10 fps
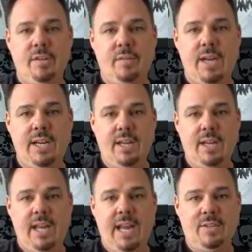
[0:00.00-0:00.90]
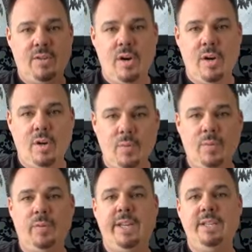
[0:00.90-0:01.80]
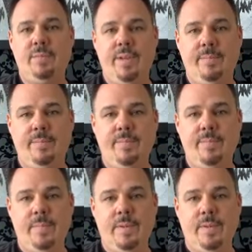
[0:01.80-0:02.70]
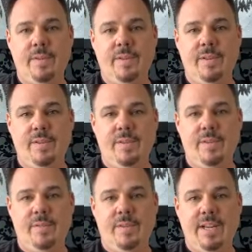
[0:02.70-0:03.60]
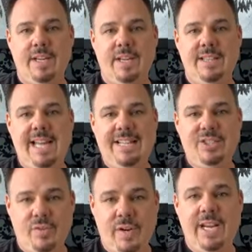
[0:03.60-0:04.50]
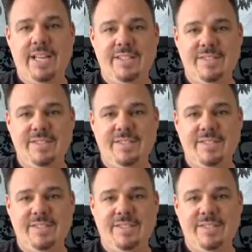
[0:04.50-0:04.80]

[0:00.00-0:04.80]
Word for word: right, and start going through leads with them, right? That's training.